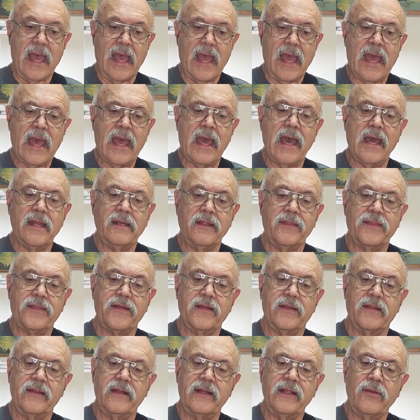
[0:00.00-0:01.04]
Had a
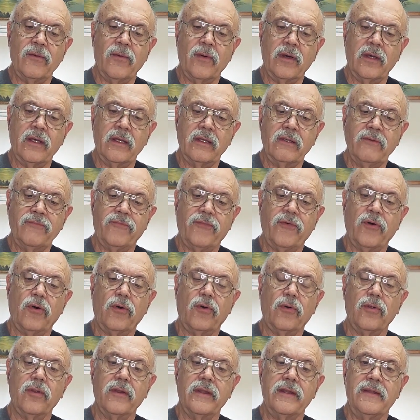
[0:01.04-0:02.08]
31
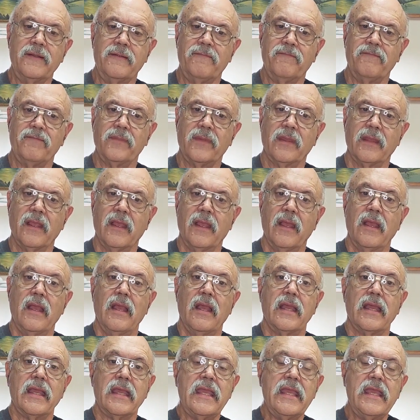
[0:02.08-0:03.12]
Ford
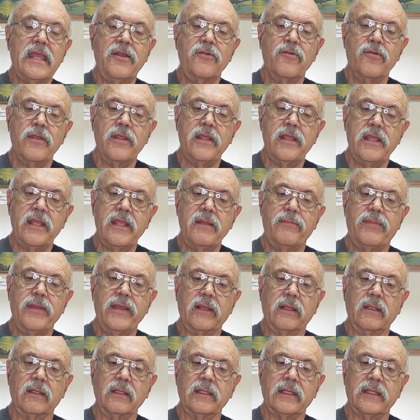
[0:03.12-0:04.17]
he'd
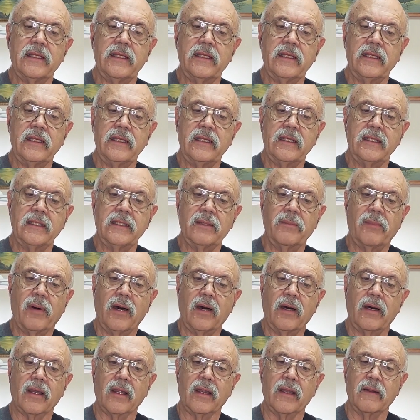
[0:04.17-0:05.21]
rebuild in the
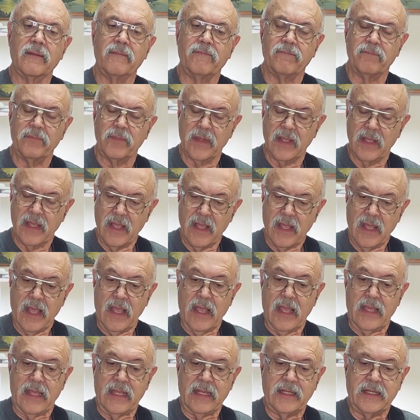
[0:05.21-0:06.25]
barn.
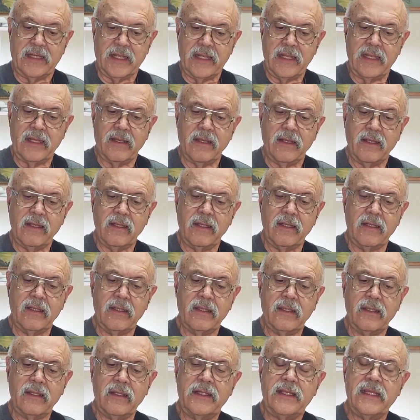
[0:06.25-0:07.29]
He
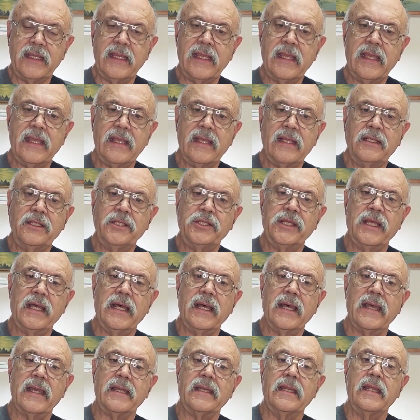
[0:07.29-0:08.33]
tinkered the
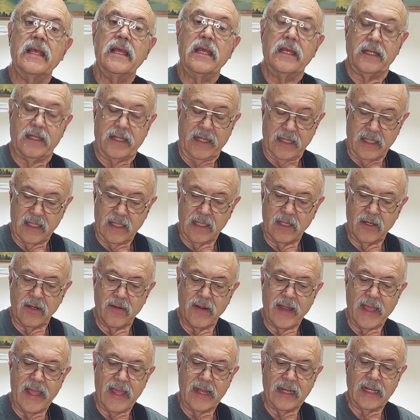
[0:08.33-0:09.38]
engine till it
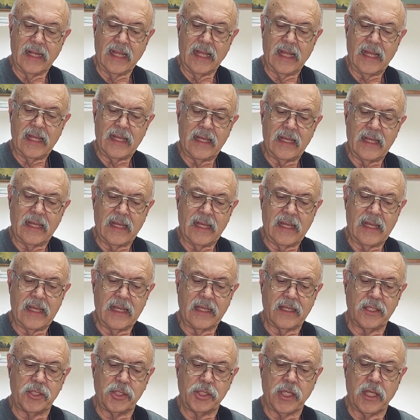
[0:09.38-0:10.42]
ran
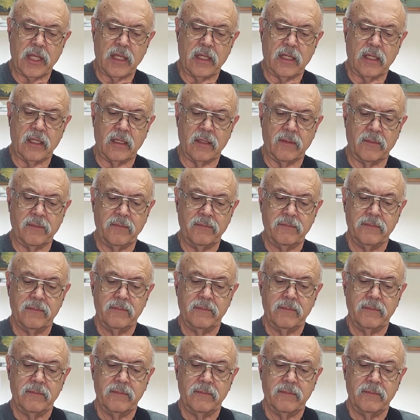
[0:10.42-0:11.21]
like a charm.